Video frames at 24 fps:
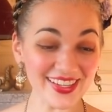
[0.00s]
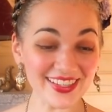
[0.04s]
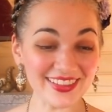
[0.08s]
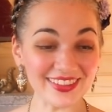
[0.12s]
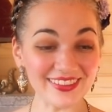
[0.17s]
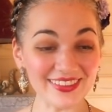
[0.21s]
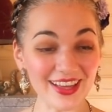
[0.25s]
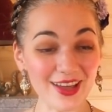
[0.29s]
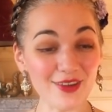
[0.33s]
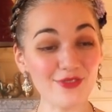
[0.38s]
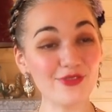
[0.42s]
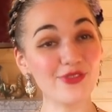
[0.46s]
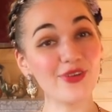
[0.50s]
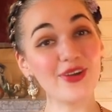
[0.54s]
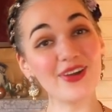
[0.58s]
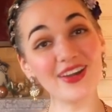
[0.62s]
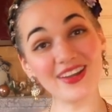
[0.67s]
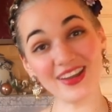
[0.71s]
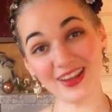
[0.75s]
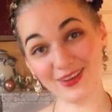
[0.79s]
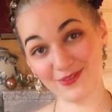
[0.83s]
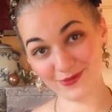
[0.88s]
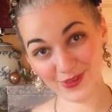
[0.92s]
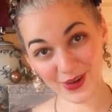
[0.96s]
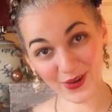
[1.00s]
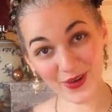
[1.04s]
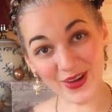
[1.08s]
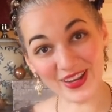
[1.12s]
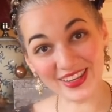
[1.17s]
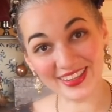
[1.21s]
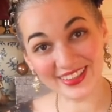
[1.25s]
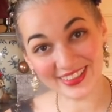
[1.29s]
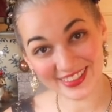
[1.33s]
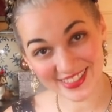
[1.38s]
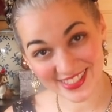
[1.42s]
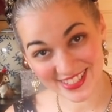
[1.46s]
little effort and very
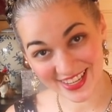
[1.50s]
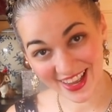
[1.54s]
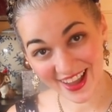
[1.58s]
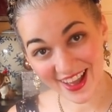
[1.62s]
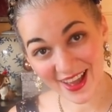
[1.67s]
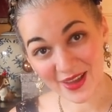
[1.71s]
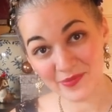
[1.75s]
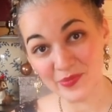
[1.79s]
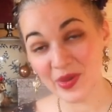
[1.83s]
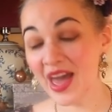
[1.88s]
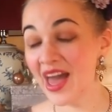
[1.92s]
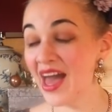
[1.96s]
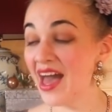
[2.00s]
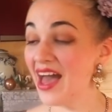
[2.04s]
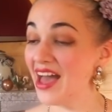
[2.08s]
little time